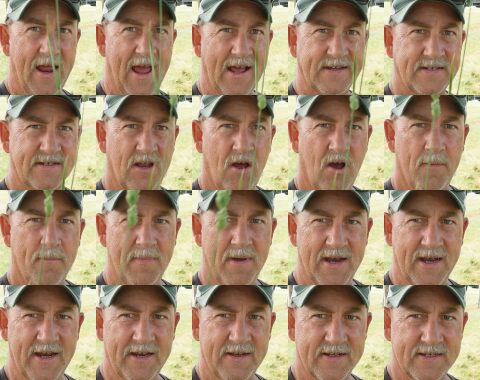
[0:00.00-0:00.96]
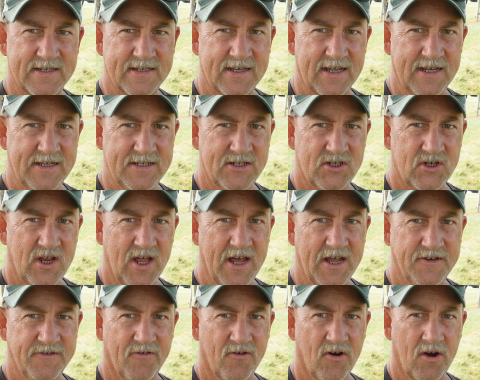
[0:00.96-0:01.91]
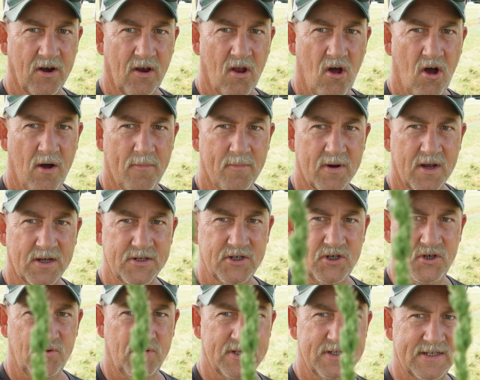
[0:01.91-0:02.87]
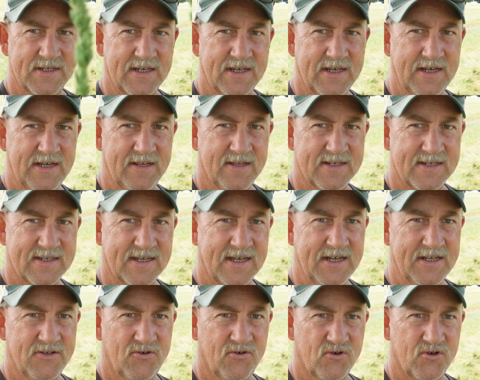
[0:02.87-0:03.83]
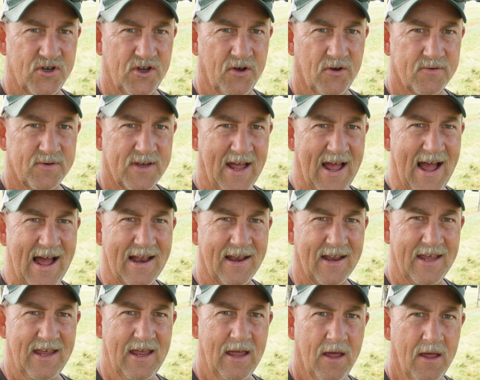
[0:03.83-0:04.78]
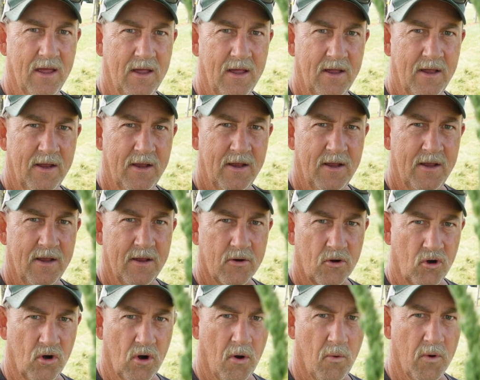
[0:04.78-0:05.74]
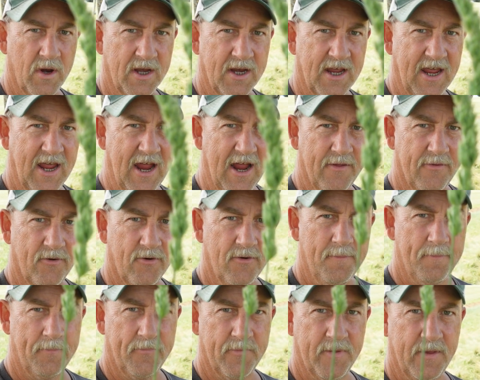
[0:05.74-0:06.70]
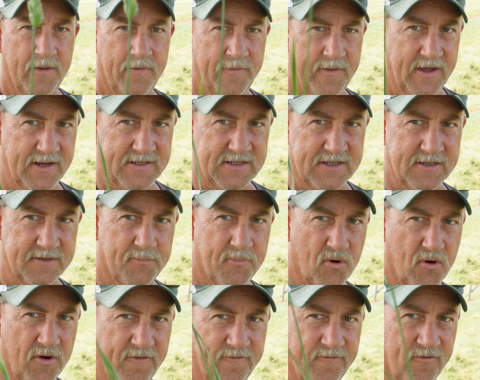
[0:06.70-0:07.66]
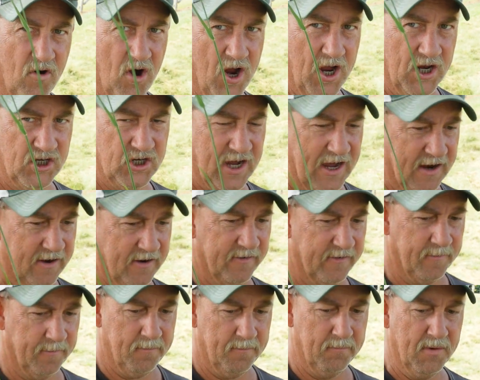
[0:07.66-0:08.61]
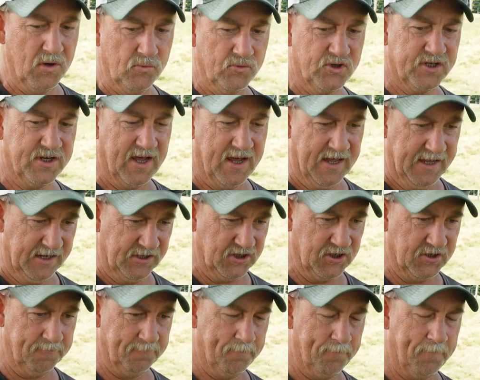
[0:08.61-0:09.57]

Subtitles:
has not been in the seed stage very long because you can see the seeds are still tightly growing together. This is pretty fresh out of the boot stage.